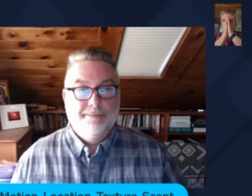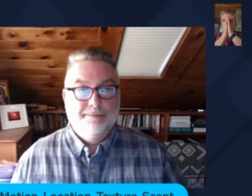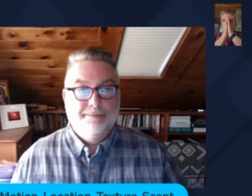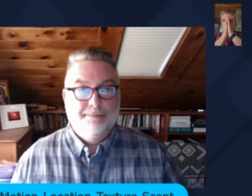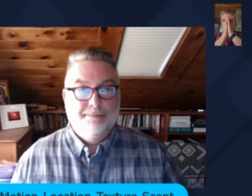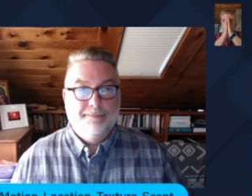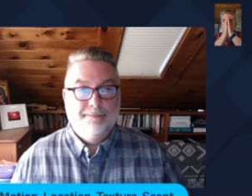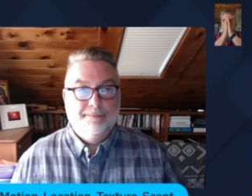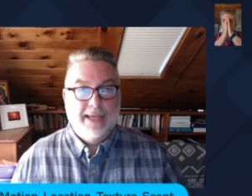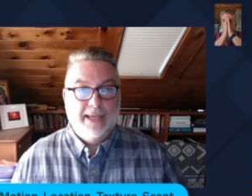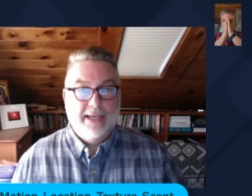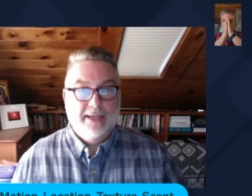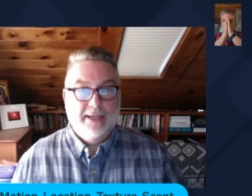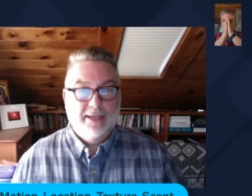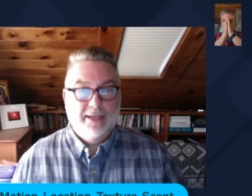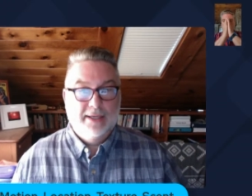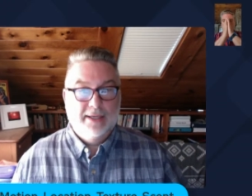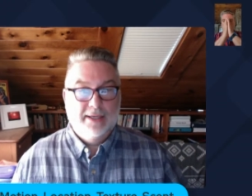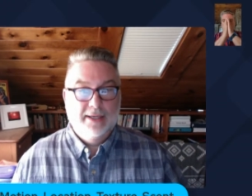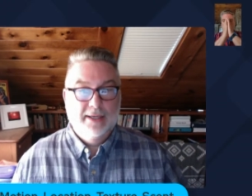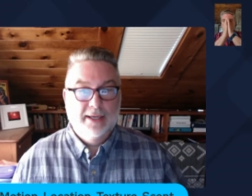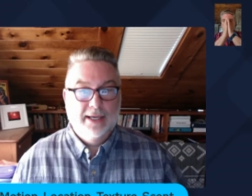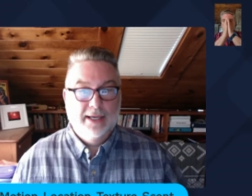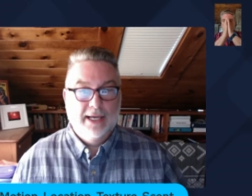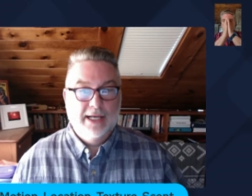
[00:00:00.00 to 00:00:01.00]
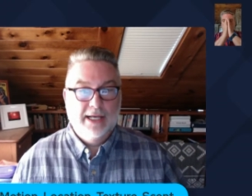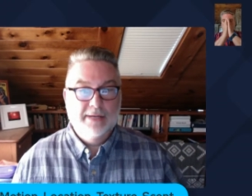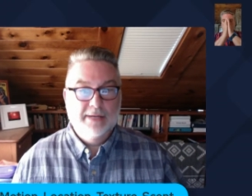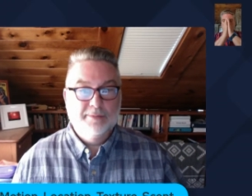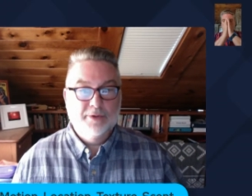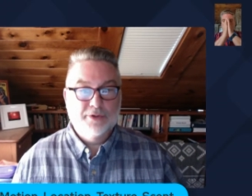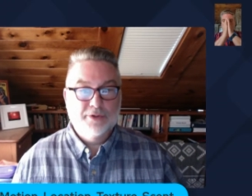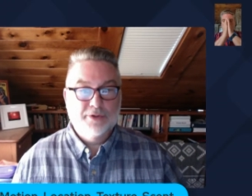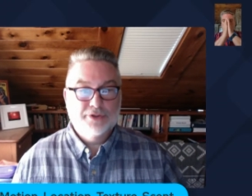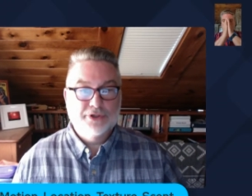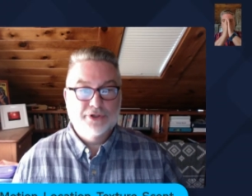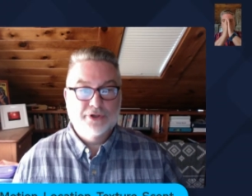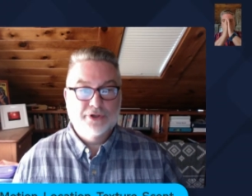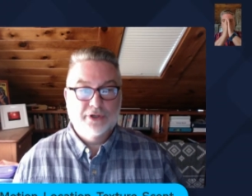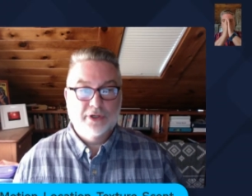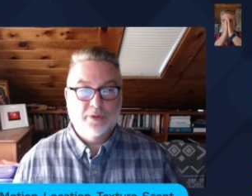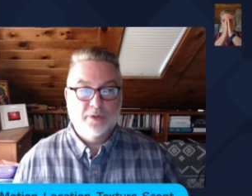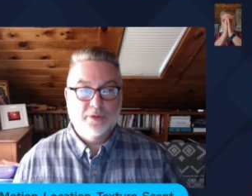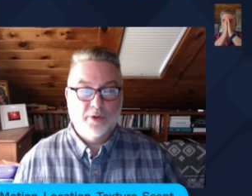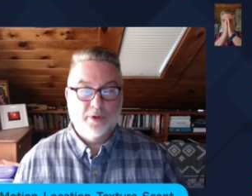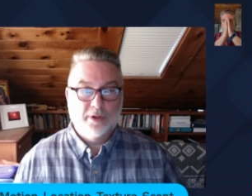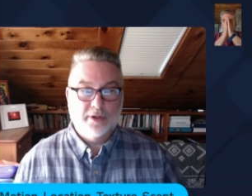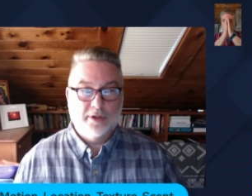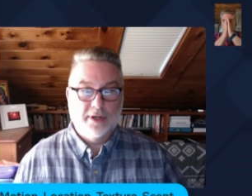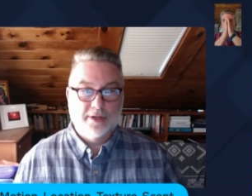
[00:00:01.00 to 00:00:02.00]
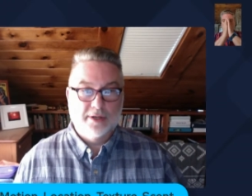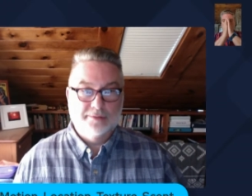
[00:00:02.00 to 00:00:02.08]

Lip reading: Pick an emotion you're going to work on.